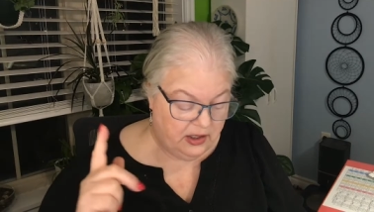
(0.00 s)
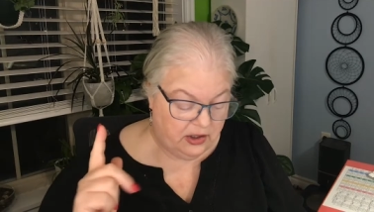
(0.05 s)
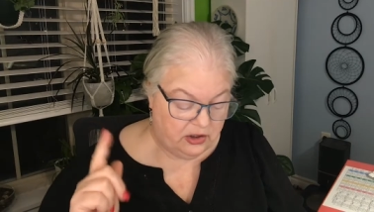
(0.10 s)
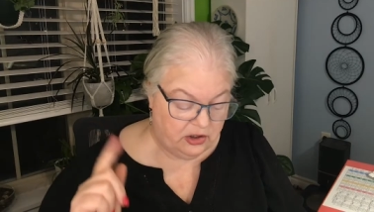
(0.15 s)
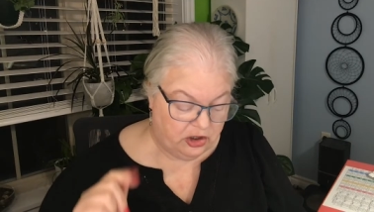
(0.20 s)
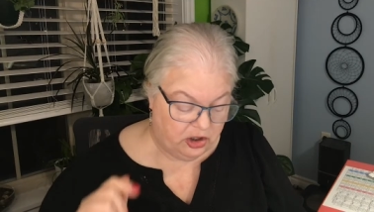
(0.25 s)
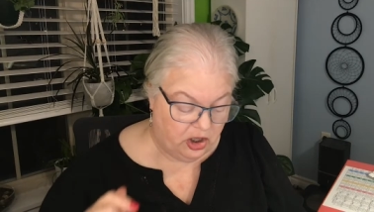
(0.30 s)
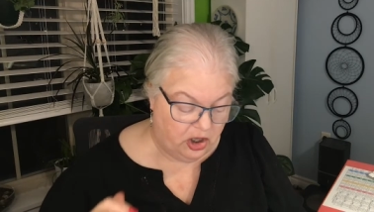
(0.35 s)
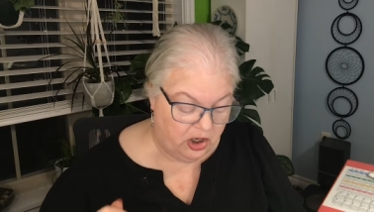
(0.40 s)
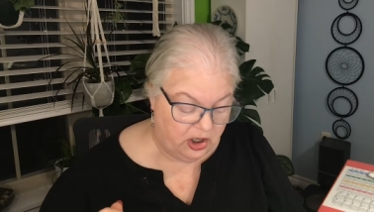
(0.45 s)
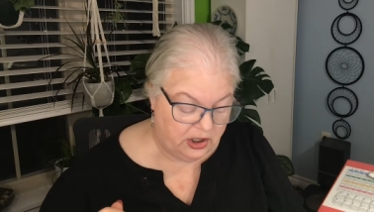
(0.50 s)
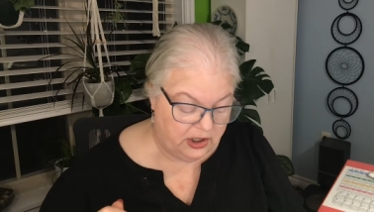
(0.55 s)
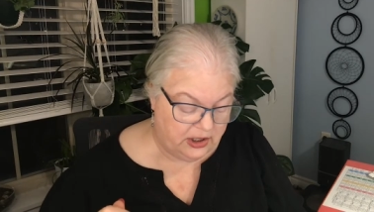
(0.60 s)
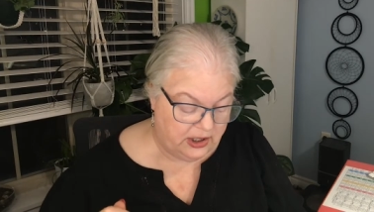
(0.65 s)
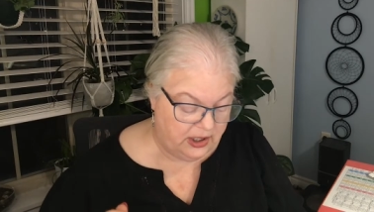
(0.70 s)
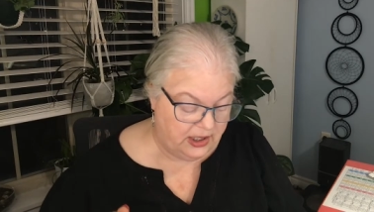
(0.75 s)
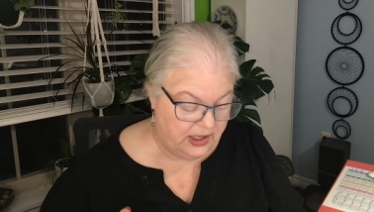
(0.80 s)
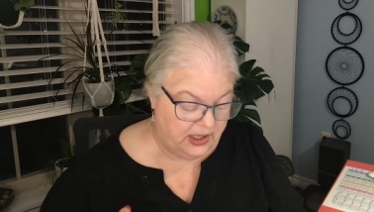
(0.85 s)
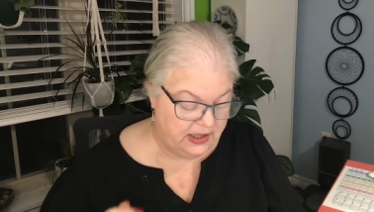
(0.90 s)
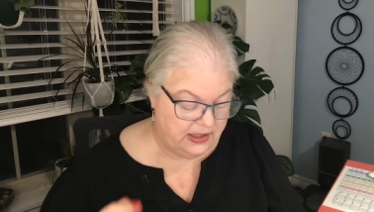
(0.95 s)
long
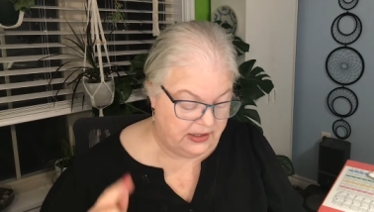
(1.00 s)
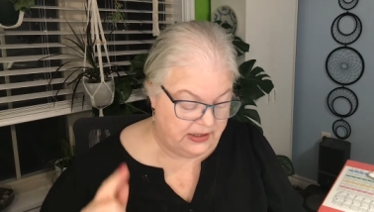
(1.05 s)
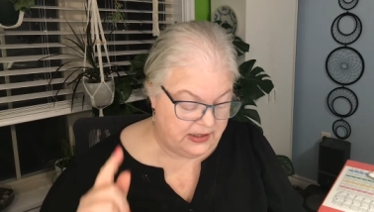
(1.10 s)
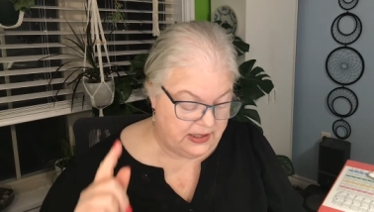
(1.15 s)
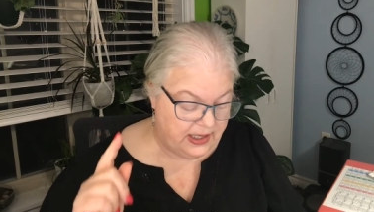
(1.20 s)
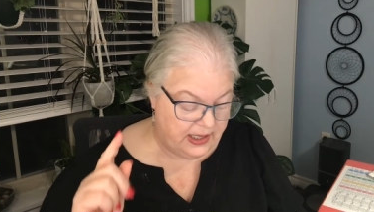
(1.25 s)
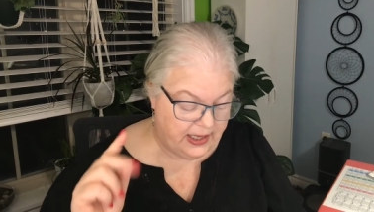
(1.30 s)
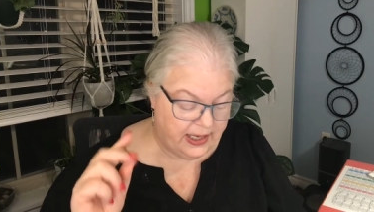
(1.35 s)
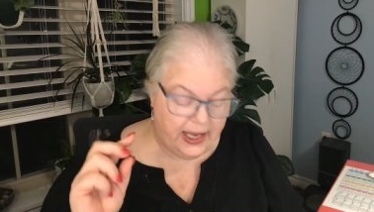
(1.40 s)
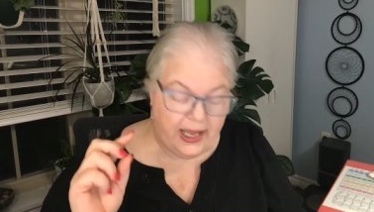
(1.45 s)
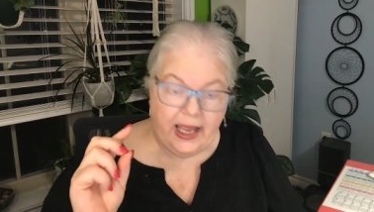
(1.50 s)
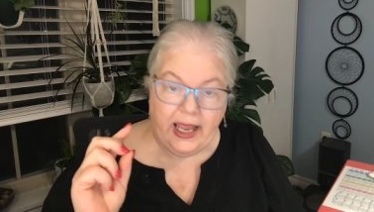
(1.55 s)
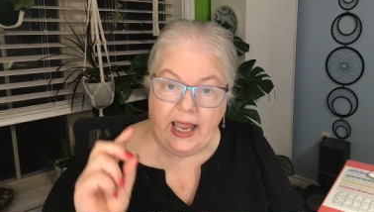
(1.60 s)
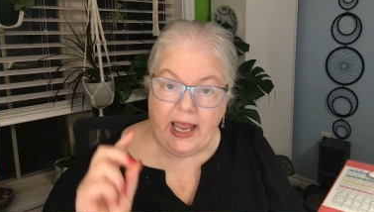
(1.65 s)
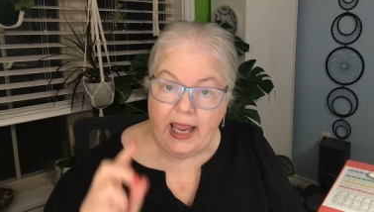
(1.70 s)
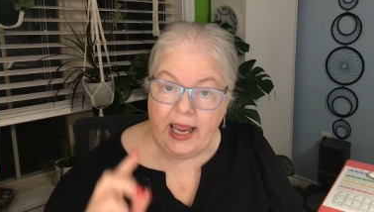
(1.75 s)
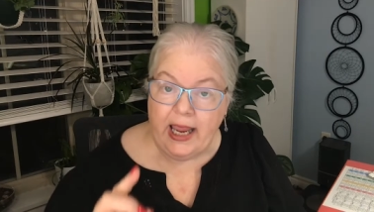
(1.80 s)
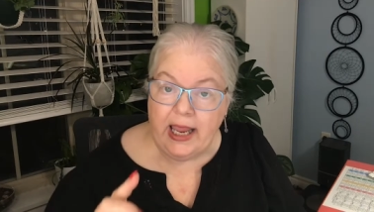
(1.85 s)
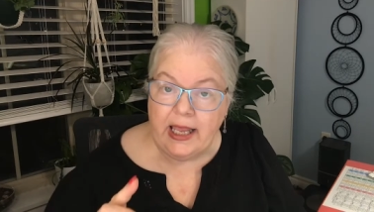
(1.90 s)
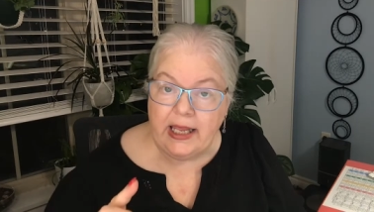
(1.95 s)
guns,
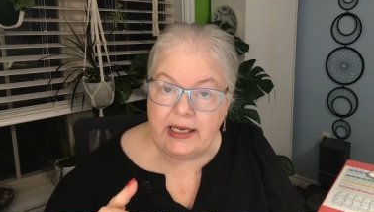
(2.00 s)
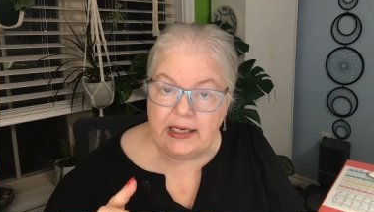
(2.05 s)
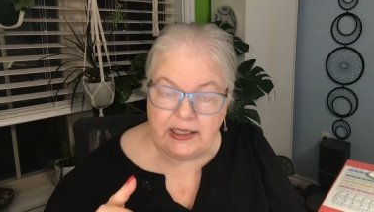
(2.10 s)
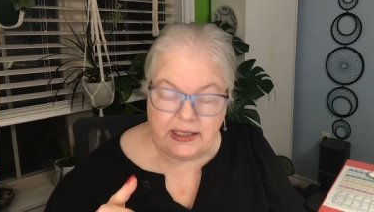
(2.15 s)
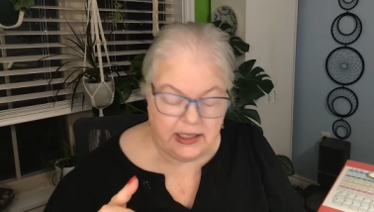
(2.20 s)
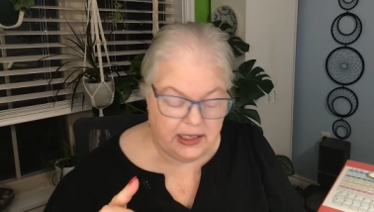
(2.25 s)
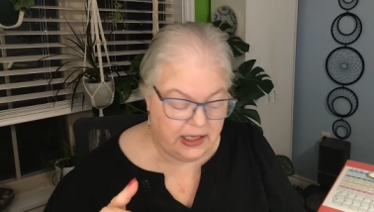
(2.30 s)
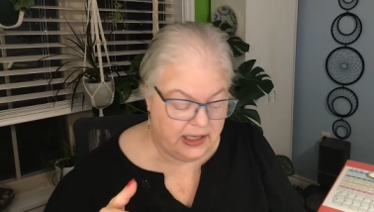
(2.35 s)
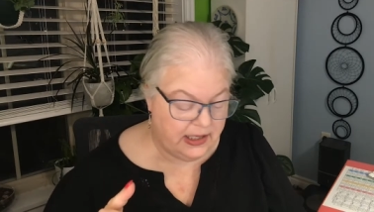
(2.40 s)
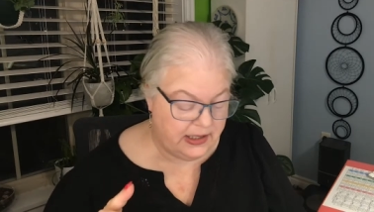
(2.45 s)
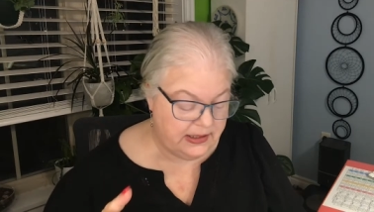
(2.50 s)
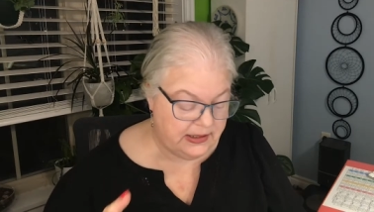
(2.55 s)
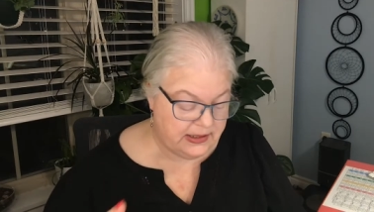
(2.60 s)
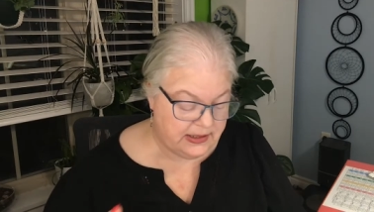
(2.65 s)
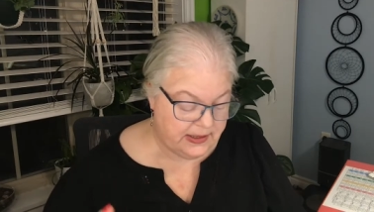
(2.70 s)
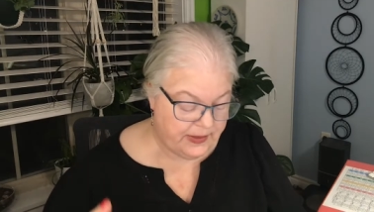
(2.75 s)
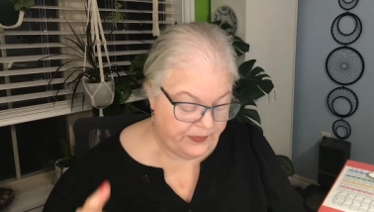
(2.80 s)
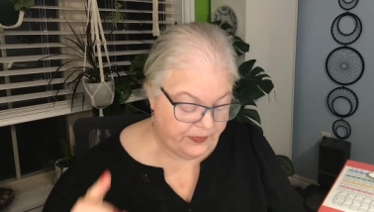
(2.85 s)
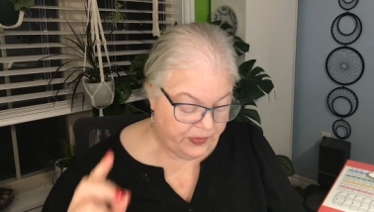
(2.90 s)
handguns,